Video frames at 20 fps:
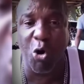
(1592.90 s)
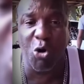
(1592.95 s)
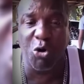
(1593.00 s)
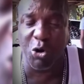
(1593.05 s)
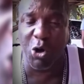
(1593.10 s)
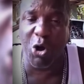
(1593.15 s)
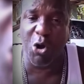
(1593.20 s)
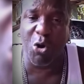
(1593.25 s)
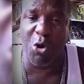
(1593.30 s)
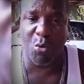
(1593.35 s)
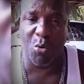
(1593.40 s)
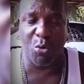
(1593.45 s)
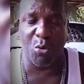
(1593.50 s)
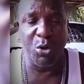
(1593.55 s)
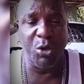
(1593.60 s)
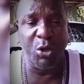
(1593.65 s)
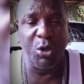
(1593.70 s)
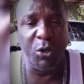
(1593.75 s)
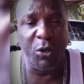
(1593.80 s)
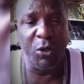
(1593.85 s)
down now?
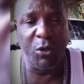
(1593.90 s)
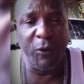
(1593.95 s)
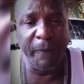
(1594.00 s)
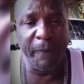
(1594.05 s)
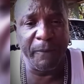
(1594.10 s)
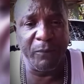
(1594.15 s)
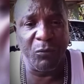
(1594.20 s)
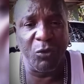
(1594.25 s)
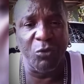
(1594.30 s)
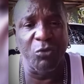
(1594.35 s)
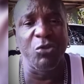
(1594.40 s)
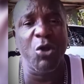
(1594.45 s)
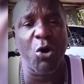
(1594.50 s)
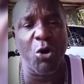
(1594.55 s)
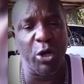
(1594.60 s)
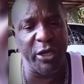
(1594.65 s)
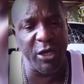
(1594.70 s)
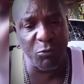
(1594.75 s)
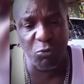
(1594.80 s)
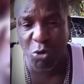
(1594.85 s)

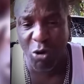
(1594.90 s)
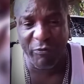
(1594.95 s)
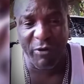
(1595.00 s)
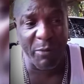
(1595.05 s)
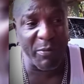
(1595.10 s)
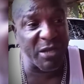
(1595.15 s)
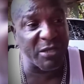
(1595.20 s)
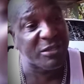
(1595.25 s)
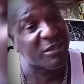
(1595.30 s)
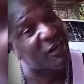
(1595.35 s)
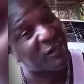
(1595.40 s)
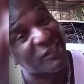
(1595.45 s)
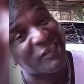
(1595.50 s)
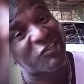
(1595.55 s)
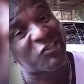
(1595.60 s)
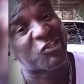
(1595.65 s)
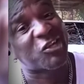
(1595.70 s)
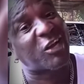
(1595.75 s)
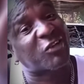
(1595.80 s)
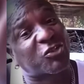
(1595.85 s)
No, if government in the
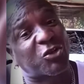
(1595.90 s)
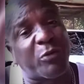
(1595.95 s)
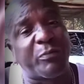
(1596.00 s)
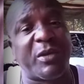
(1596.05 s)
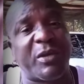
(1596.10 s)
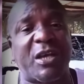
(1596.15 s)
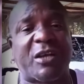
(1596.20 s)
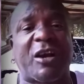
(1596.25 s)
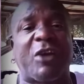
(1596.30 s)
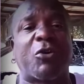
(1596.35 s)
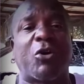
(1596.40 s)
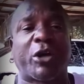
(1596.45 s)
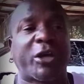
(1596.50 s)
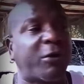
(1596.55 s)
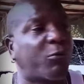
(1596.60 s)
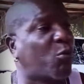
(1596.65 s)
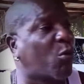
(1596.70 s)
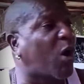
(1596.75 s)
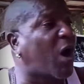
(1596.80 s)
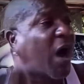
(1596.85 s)
history of Jamaica not
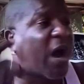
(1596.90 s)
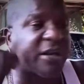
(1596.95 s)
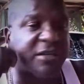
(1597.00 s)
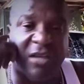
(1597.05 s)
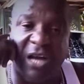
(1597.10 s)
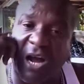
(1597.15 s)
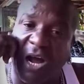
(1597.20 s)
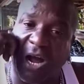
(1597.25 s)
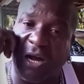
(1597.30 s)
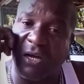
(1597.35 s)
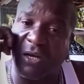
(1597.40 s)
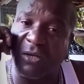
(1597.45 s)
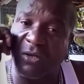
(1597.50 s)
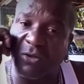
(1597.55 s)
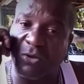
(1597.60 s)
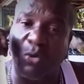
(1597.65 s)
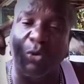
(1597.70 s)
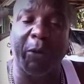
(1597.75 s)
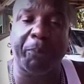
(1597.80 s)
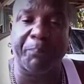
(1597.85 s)
give water
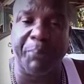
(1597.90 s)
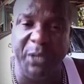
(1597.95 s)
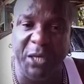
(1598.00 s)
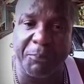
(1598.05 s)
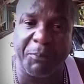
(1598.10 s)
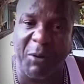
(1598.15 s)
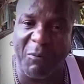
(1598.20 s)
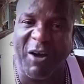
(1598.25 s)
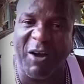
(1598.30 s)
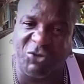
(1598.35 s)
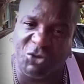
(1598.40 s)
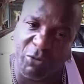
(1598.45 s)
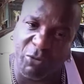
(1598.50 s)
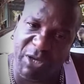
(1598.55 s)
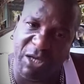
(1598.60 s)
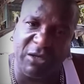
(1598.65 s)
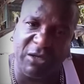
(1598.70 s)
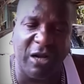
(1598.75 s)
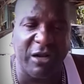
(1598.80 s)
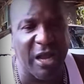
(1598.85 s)
to the people of
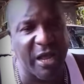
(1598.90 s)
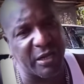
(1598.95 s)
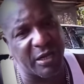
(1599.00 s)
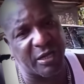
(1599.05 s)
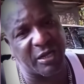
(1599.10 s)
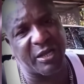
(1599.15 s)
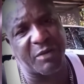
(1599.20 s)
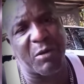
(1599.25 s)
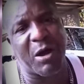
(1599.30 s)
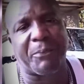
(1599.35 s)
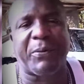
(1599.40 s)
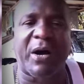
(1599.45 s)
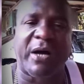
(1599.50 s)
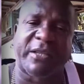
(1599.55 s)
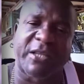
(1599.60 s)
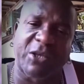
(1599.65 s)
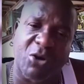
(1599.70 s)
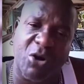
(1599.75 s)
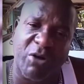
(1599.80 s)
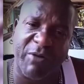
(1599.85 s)
Jamaica like the Labour
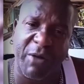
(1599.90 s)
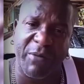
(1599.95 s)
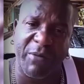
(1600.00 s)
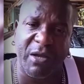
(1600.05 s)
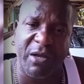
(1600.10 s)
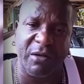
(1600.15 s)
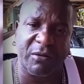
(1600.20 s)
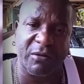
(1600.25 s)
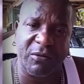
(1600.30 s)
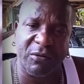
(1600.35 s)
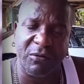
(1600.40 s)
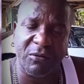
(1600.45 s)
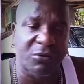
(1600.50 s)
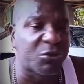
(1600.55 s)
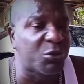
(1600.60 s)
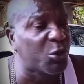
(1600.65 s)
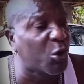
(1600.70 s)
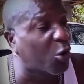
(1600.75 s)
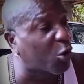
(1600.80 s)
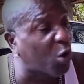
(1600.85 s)
Party government.
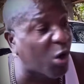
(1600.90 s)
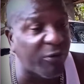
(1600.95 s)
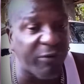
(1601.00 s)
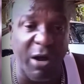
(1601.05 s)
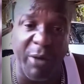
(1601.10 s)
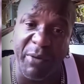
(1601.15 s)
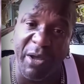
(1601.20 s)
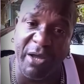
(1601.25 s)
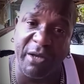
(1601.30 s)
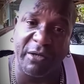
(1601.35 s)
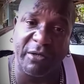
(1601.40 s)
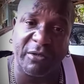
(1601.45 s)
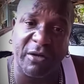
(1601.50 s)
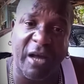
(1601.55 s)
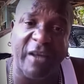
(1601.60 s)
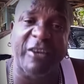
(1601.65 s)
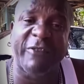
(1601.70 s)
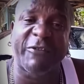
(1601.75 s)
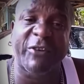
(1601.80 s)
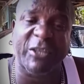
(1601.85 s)
No government.
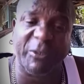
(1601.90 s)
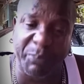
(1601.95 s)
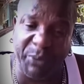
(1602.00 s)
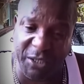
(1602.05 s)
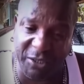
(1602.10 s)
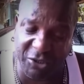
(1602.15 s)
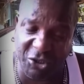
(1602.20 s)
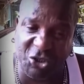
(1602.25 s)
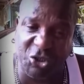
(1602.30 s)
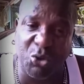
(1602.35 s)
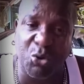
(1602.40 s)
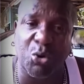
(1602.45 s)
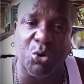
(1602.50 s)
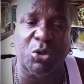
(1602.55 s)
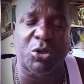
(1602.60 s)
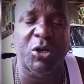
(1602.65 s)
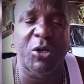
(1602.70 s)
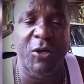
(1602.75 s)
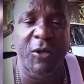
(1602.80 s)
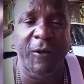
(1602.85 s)
And if you speak the
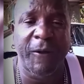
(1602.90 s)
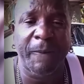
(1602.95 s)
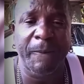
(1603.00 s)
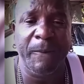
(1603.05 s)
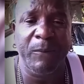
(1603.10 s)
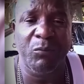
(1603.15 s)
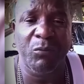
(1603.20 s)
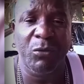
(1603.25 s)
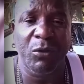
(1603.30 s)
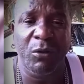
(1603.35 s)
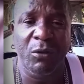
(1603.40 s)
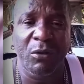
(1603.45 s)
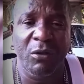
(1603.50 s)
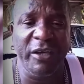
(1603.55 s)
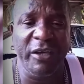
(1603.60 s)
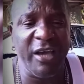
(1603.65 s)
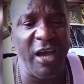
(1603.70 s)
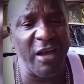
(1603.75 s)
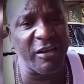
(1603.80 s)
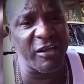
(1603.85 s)
truth,
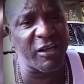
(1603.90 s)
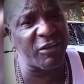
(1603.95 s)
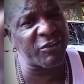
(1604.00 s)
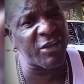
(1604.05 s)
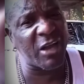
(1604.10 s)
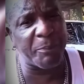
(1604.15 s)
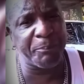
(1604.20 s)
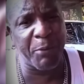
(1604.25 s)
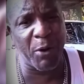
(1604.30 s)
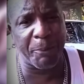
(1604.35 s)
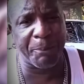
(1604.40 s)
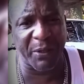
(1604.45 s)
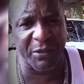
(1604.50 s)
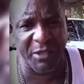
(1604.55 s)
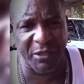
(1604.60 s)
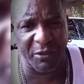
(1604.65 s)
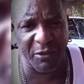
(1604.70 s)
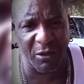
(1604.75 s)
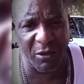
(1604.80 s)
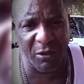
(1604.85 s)
Ian is a
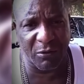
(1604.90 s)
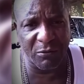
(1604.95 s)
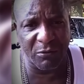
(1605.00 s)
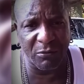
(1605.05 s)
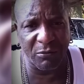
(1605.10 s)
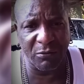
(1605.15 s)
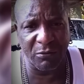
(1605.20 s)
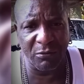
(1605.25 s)
puppet, you know.